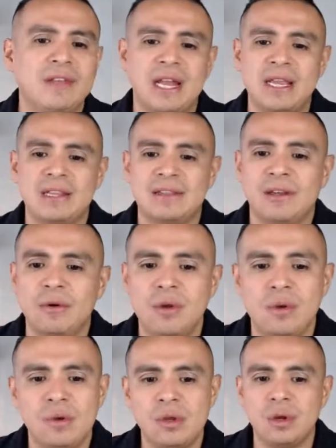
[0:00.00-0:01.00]
And I can tell
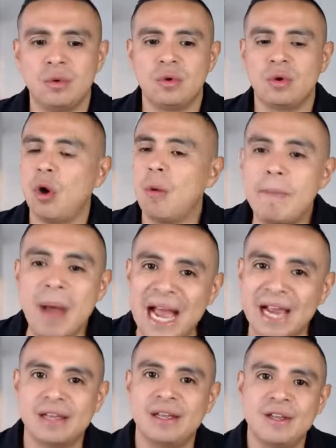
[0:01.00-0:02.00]
you, you know, go
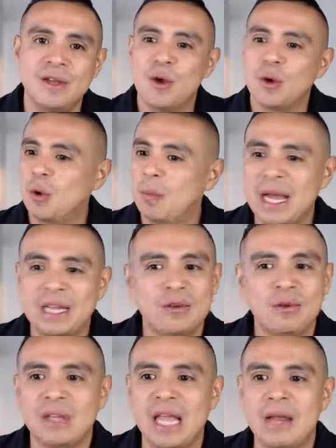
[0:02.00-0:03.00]
back to
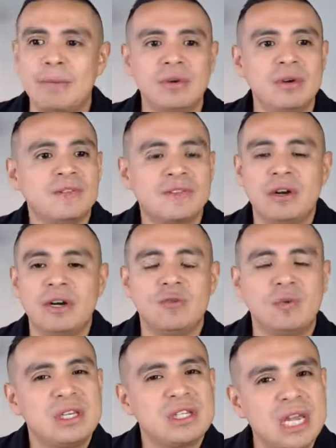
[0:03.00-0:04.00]
your library and start
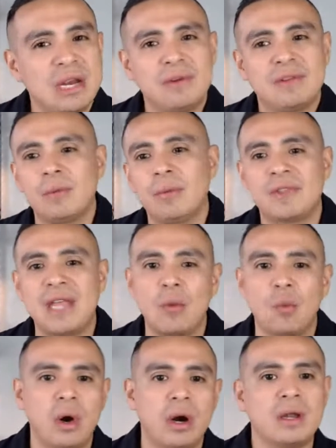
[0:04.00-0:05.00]
resharing some of that
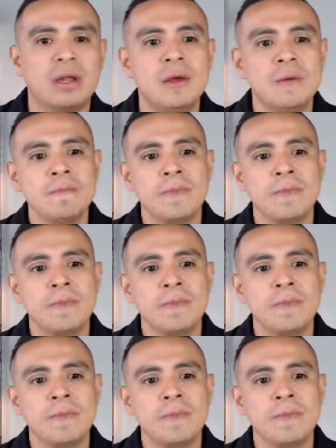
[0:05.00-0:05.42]
work.